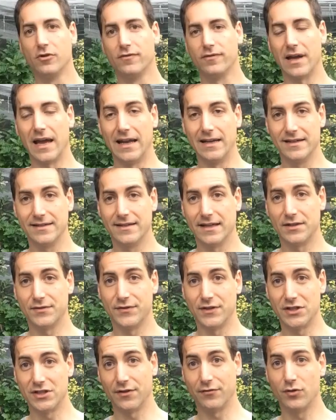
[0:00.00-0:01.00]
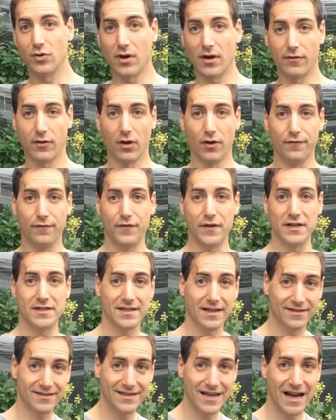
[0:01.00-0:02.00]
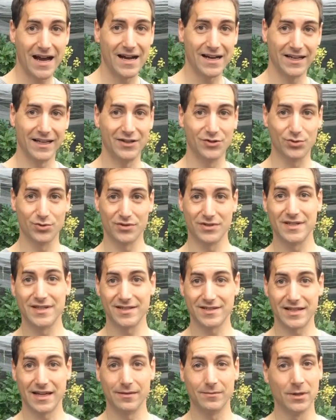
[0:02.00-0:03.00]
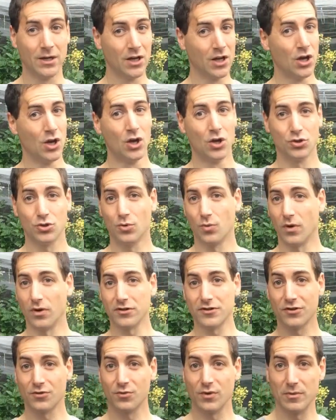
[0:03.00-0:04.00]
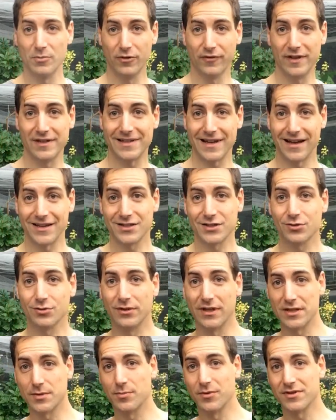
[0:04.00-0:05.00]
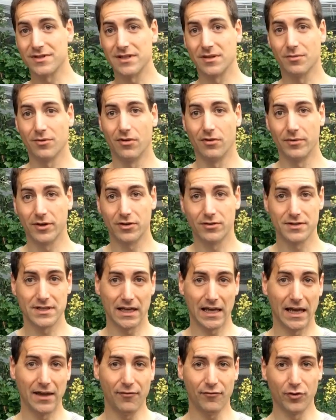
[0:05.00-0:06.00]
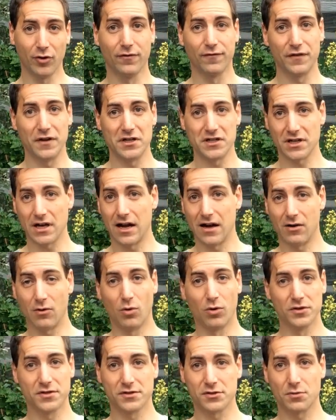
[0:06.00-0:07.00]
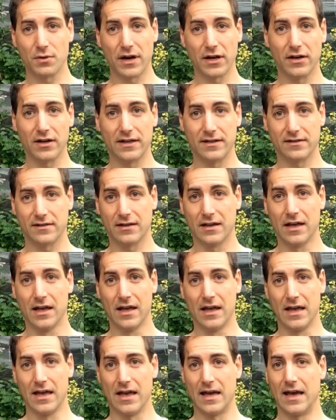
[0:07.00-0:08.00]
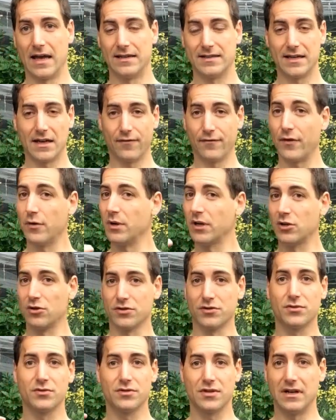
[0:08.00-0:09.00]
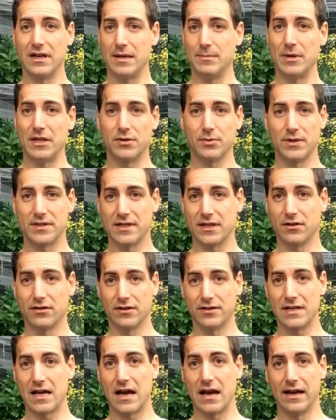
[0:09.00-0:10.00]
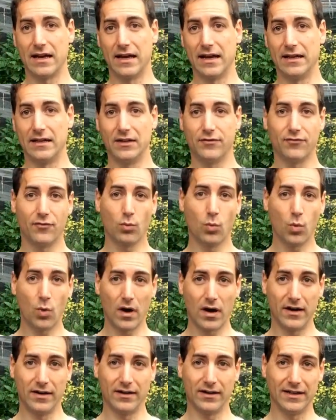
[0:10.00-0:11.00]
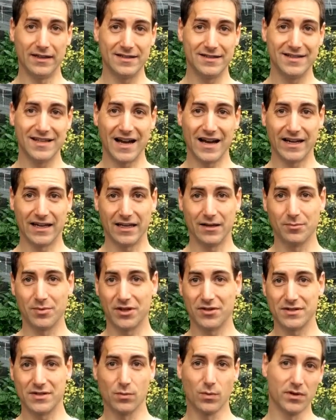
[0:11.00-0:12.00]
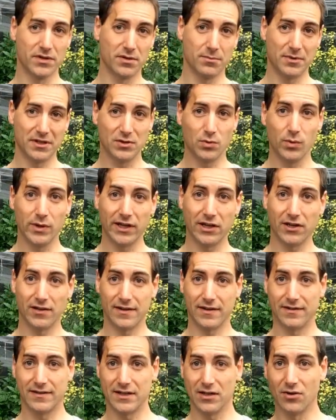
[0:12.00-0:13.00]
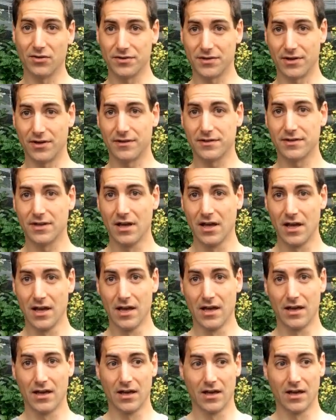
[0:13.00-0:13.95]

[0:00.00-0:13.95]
Remove any dead fish. If you have a fish that died into the system, you want to remove it as soon as possible because if your fish are all struggling and they are very close to the limit where they're going to die, and if one is dying because he was a bit weaker than the others,